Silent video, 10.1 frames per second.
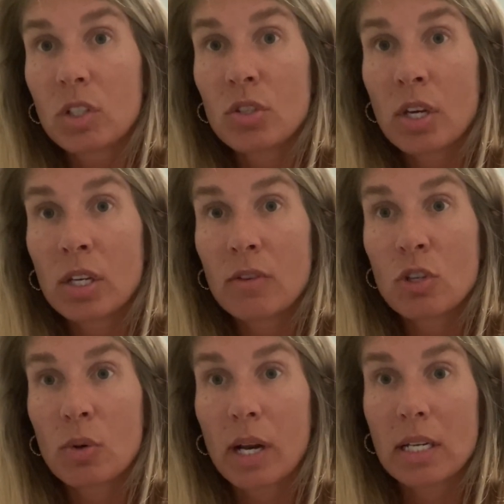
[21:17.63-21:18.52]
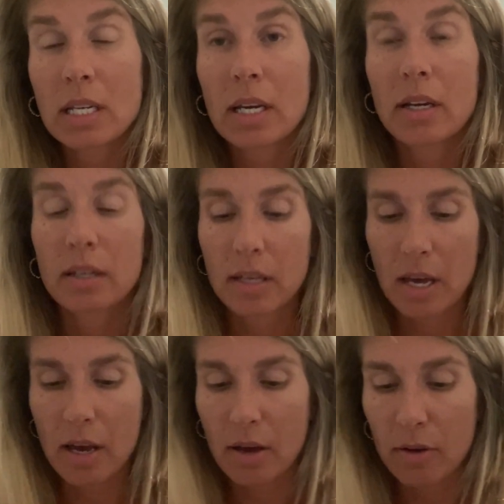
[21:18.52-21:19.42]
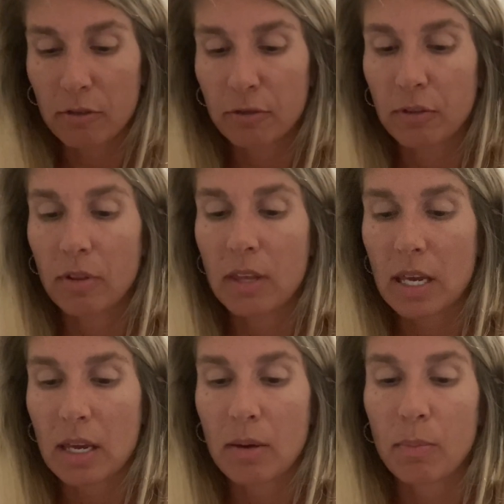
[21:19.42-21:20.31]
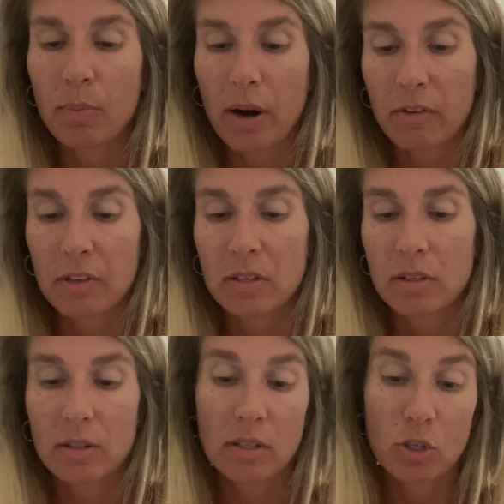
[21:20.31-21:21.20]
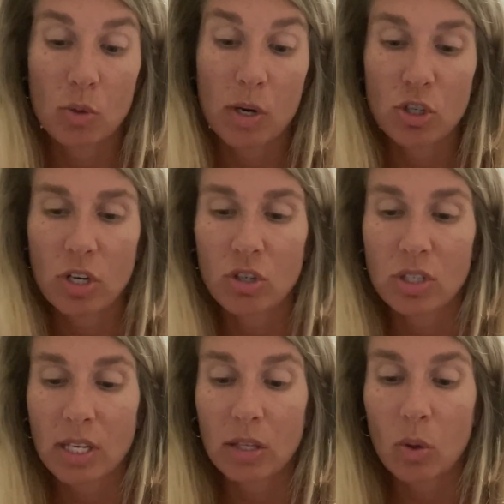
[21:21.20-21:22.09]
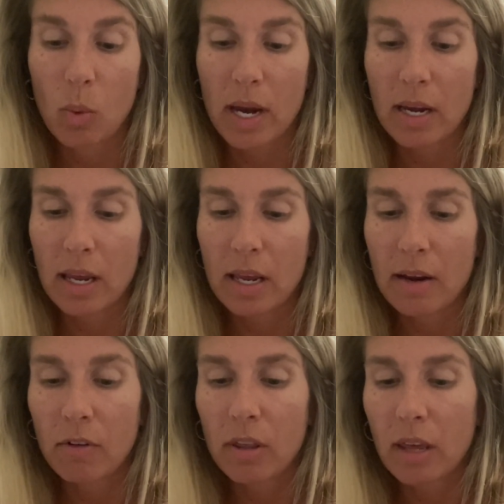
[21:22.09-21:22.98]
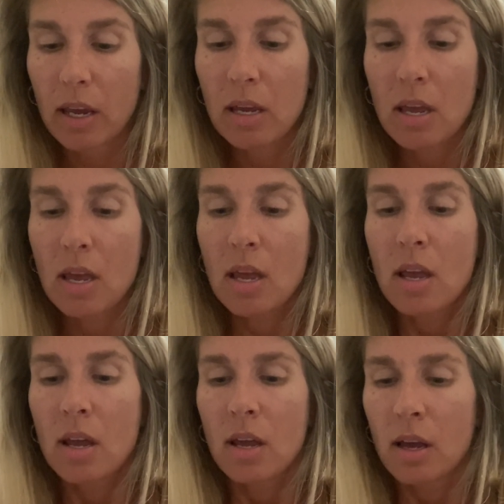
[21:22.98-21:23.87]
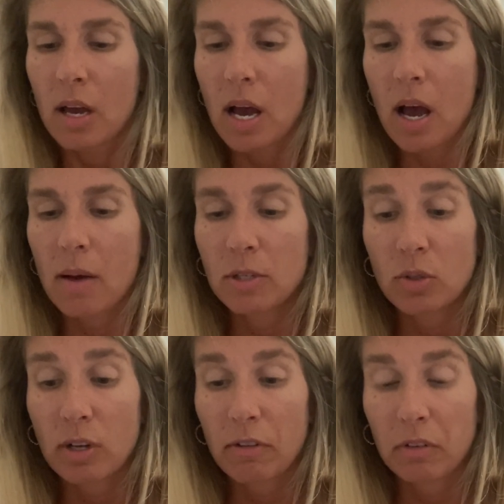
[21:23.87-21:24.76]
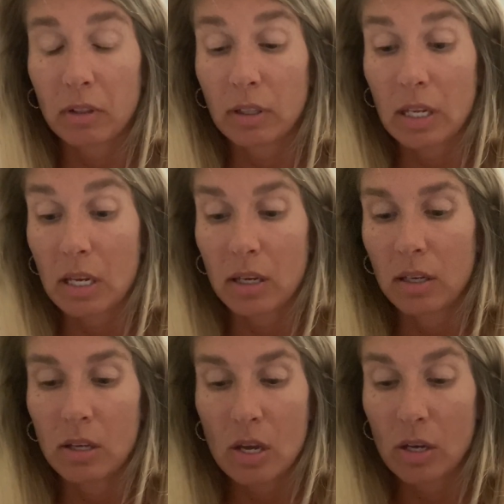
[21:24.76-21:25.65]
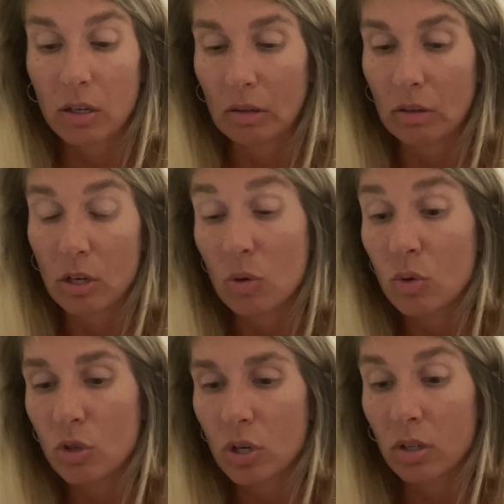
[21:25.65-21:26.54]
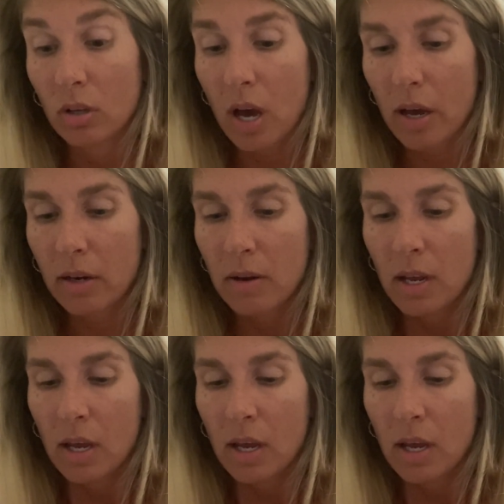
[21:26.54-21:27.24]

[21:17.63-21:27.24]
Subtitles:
So it gives you an idea of the breakfast situation and just like the waiting and everything. So definitely a huge con.